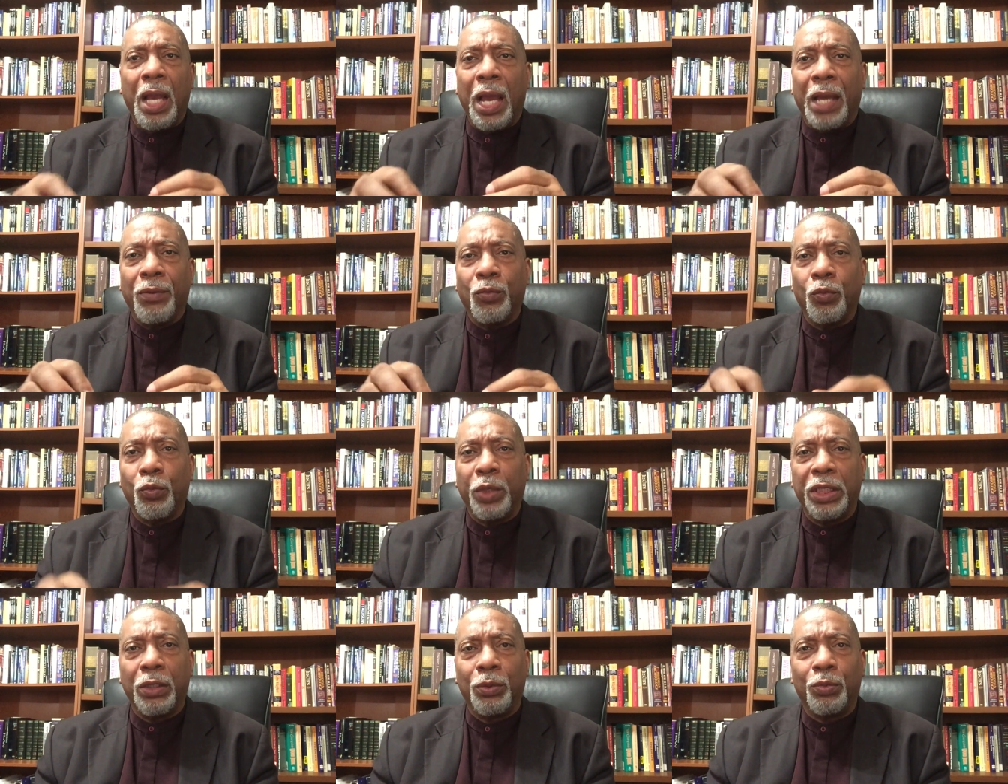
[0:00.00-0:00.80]
And
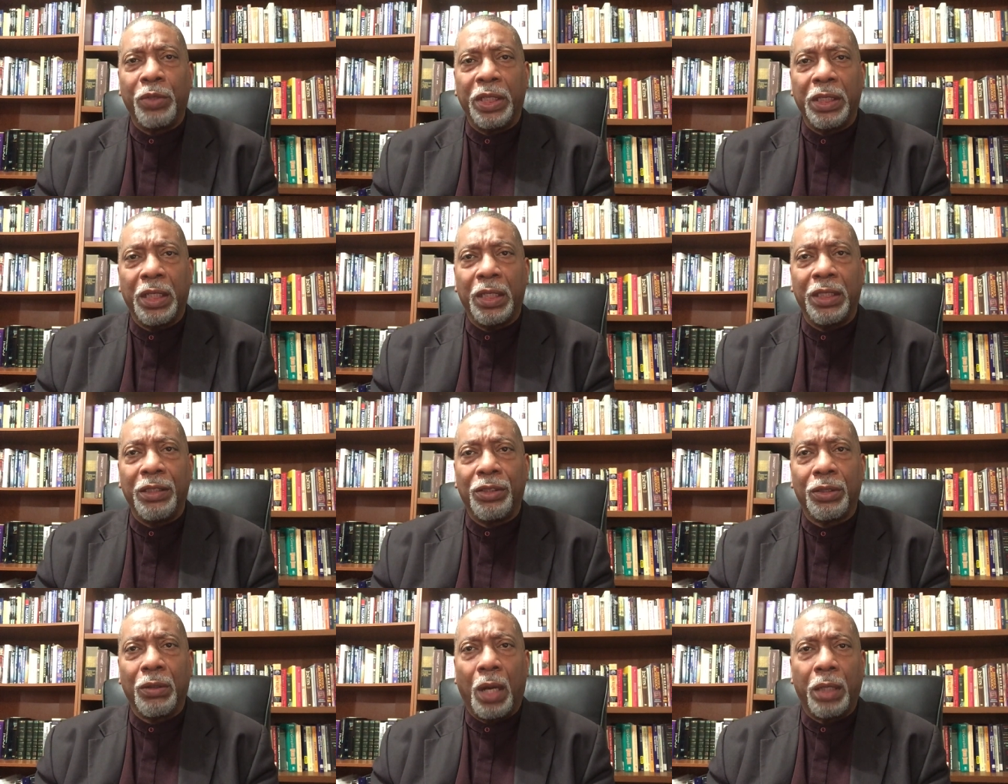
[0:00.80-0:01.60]
we don't want to get
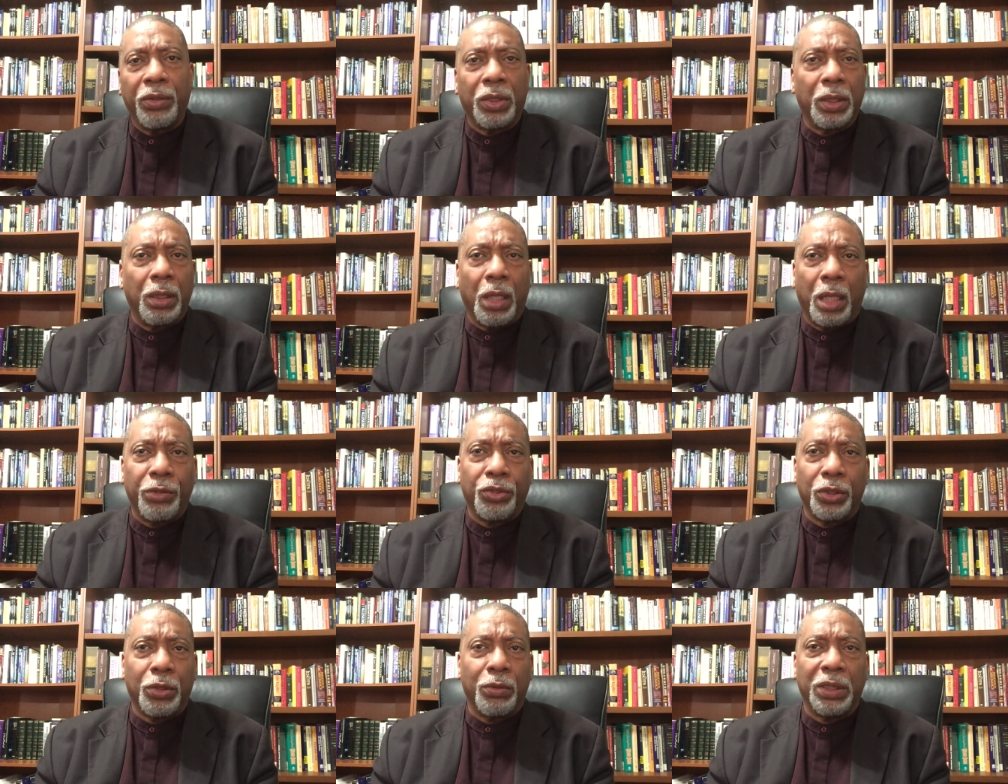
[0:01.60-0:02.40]
into
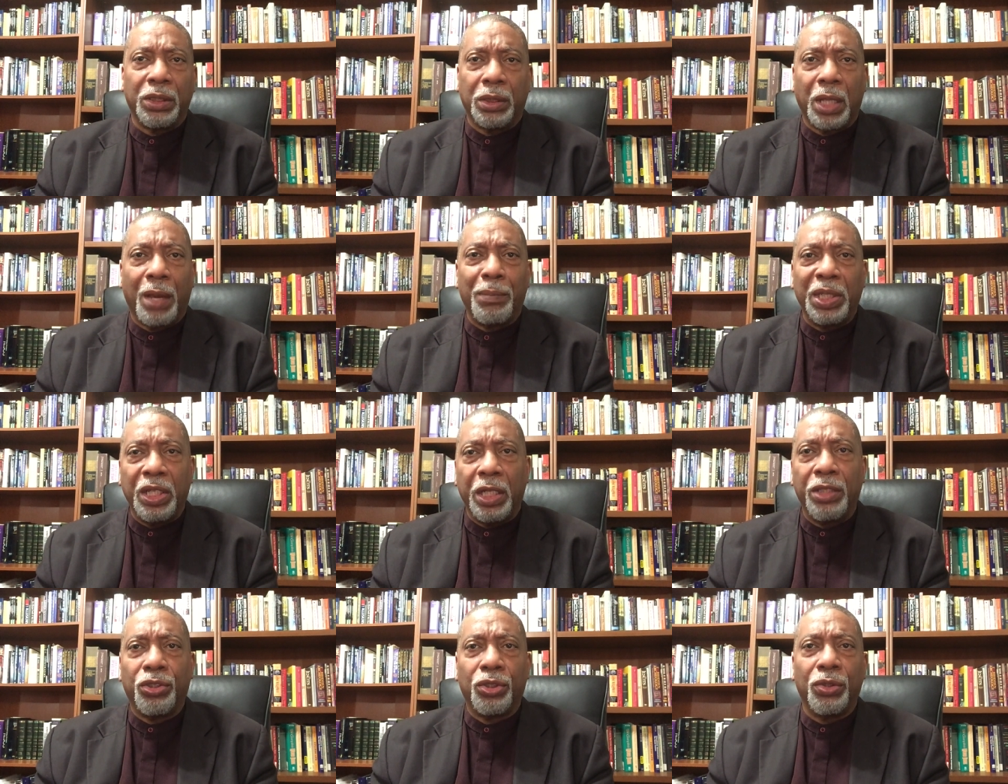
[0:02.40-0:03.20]
ontological
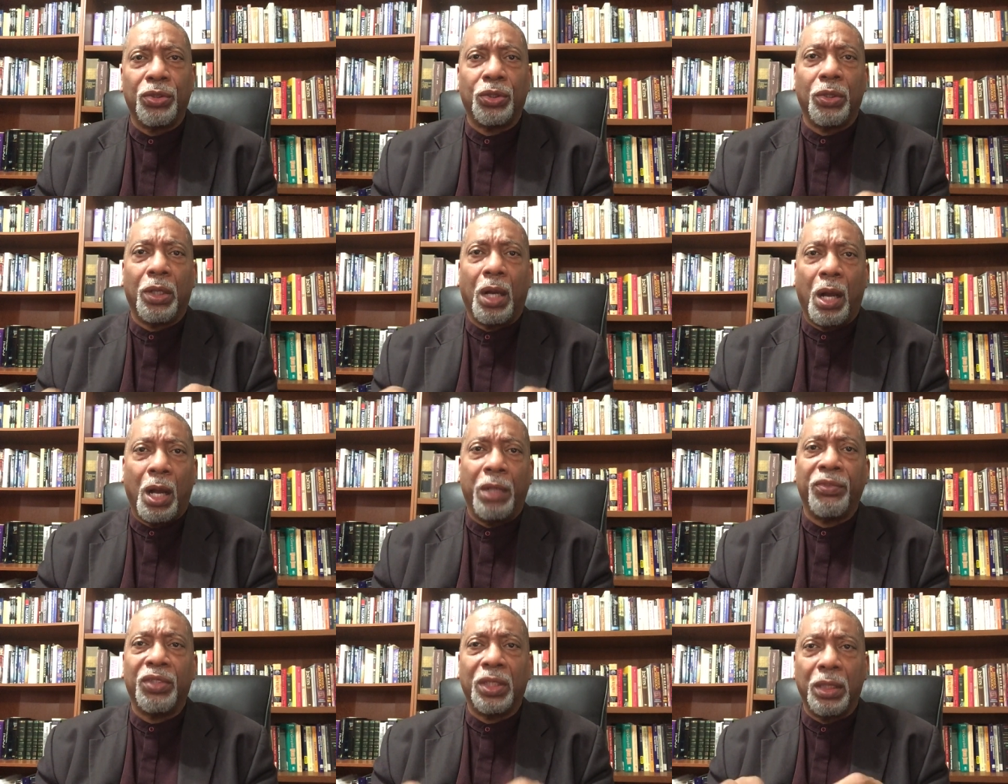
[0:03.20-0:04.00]
examinations or
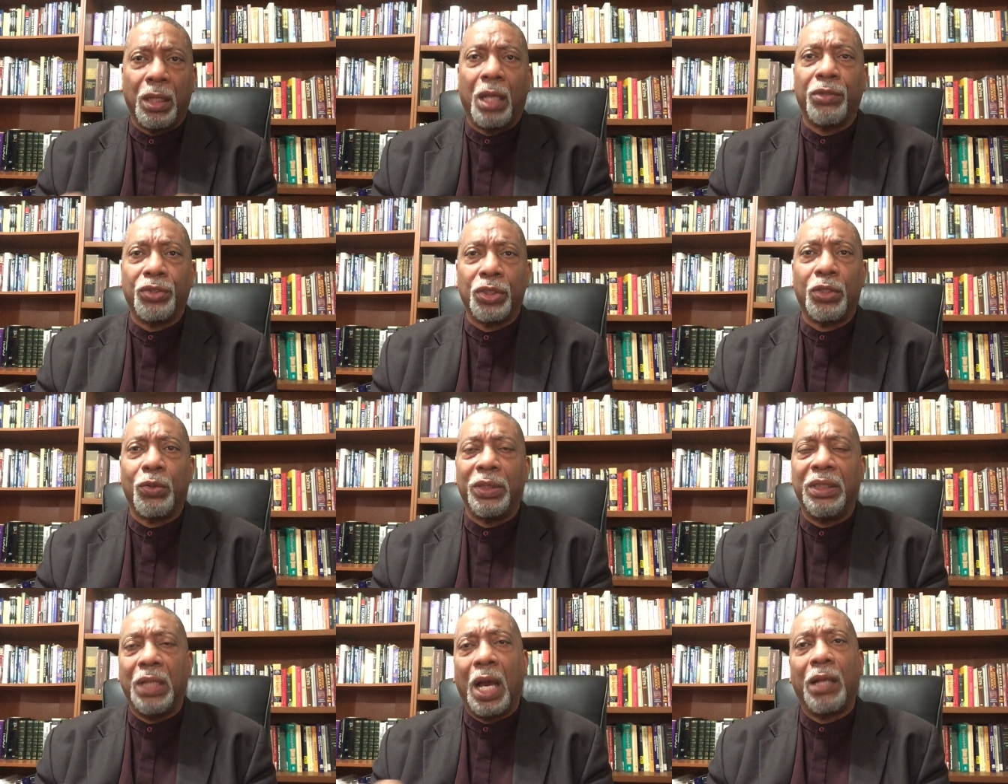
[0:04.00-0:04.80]

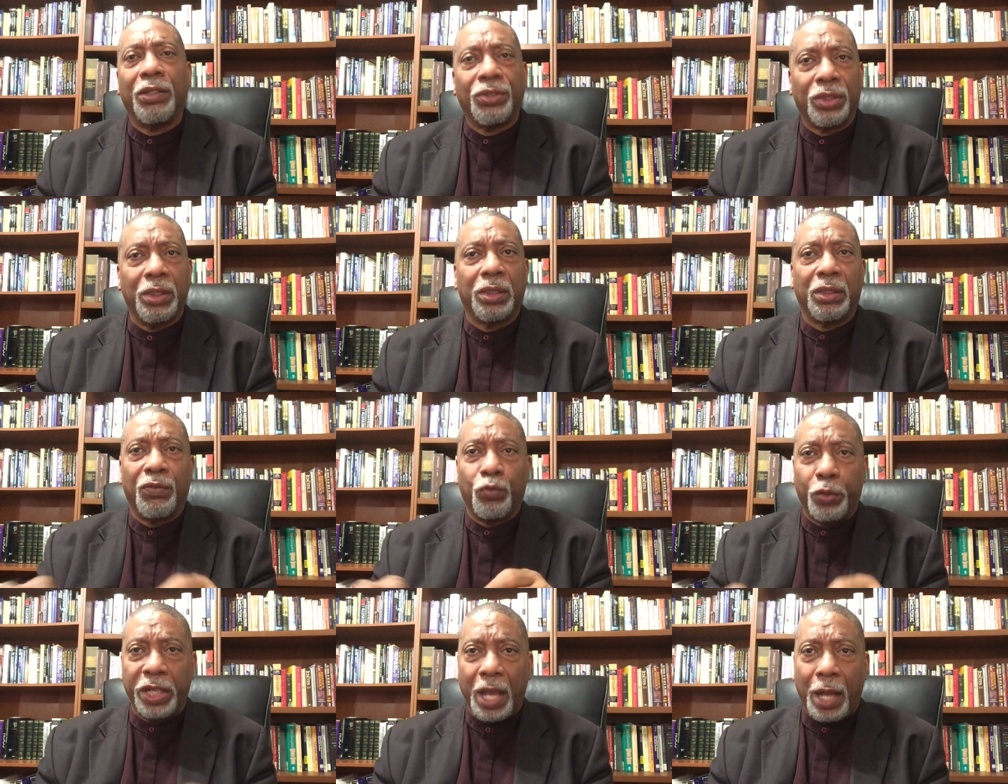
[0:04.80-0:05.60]
ontological analysis
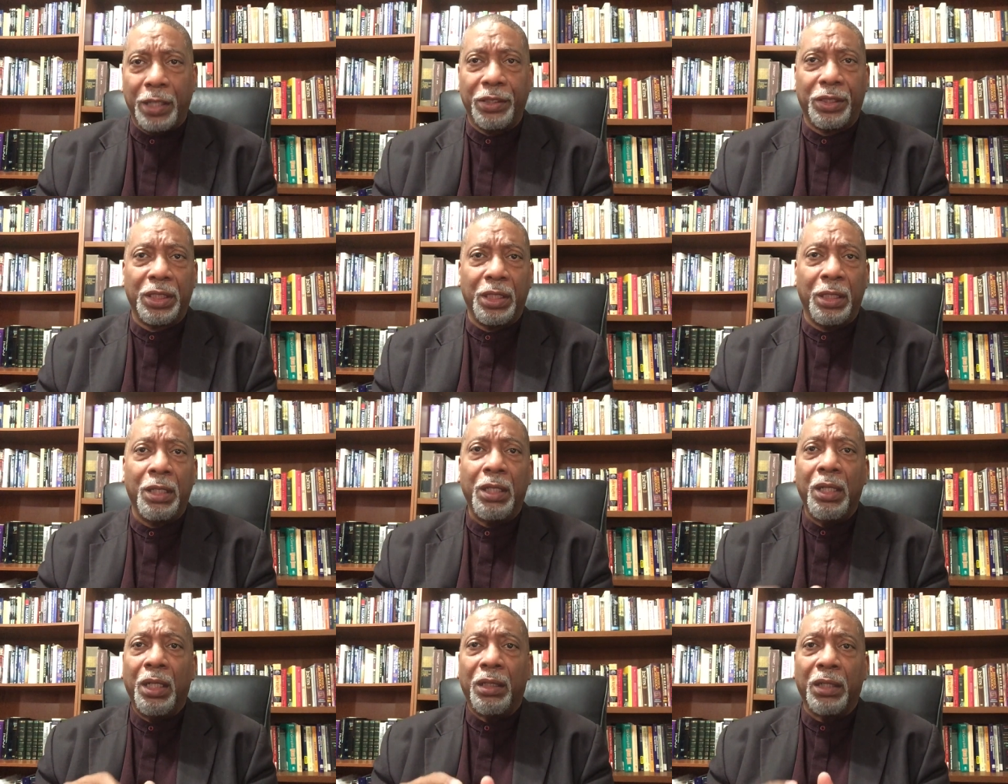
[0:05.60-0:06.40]
of reality,
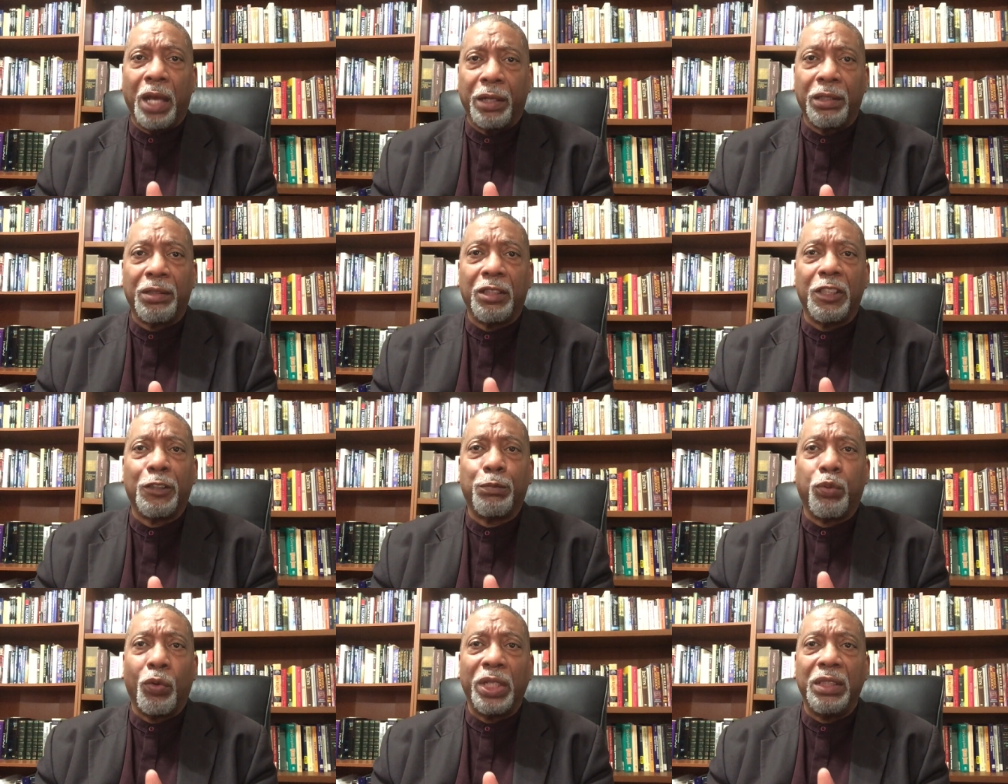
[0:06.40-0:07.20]
not at
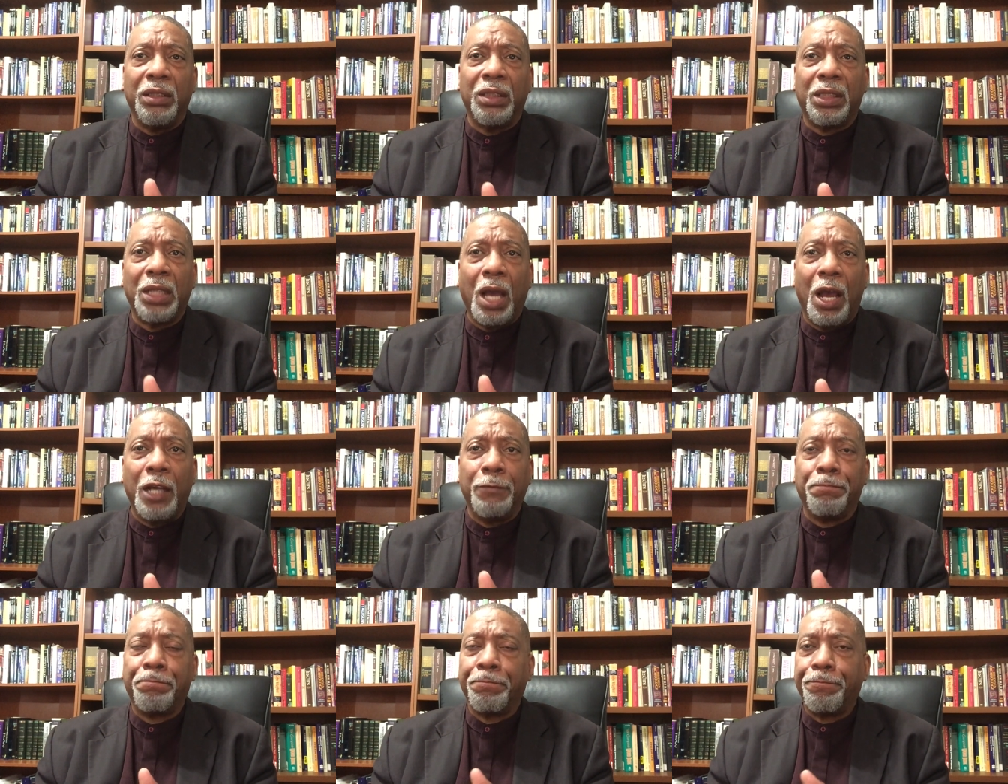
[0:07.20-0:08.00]
this point in
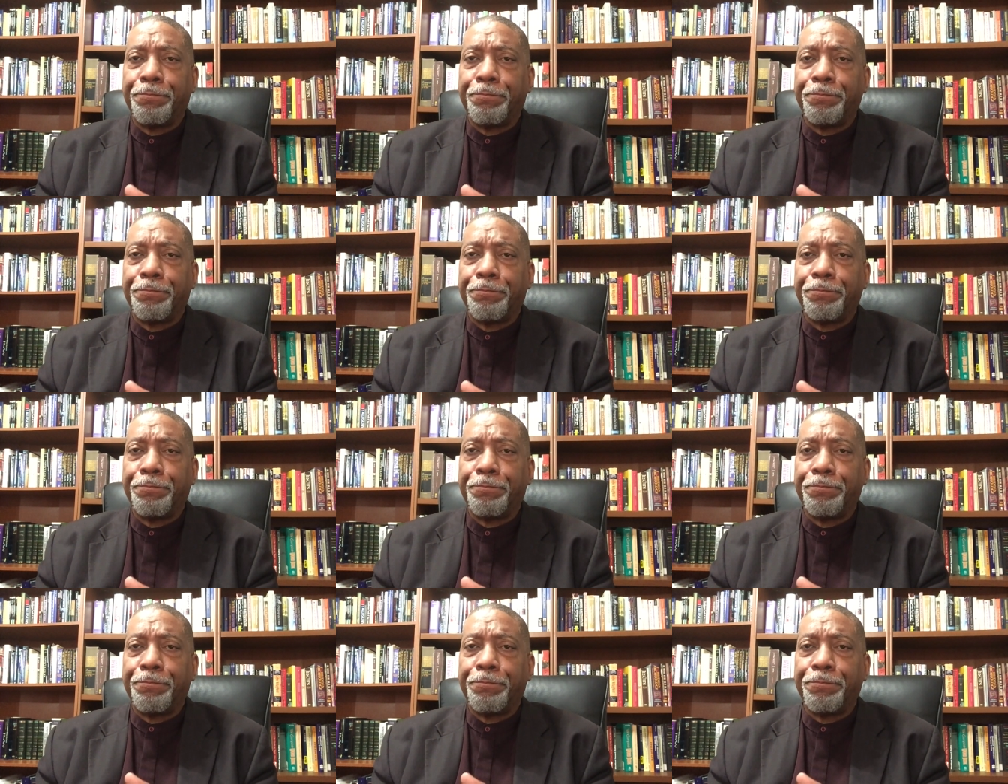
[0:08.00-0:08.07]
time.